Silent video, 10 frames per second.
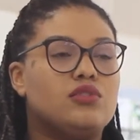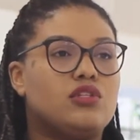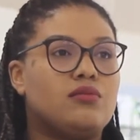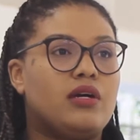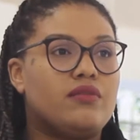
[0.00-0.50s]

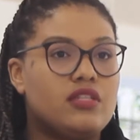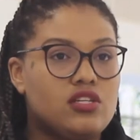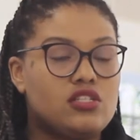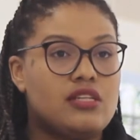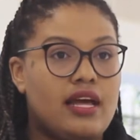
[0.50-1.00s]
So my
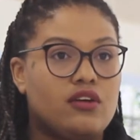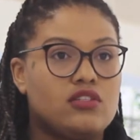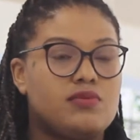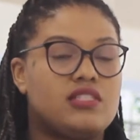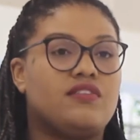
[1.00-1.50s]
research now
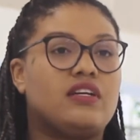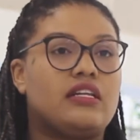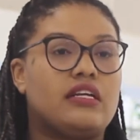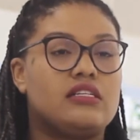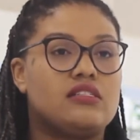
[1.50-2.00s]

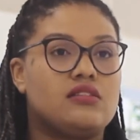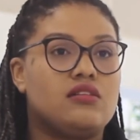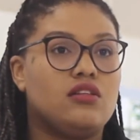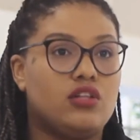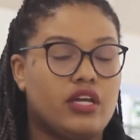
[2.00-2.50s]
specifically
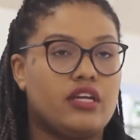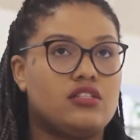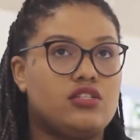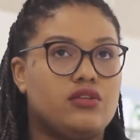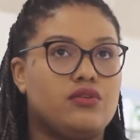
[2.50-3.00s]
is
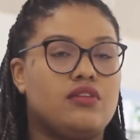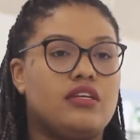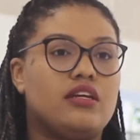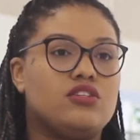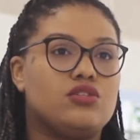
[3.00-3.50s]
looking to
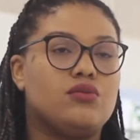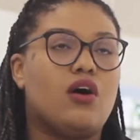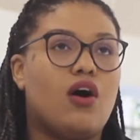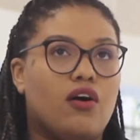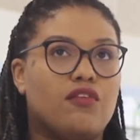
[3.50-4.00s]
the
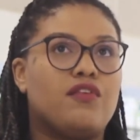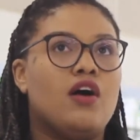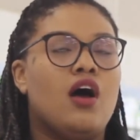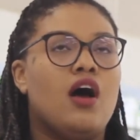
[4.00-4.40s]
issue of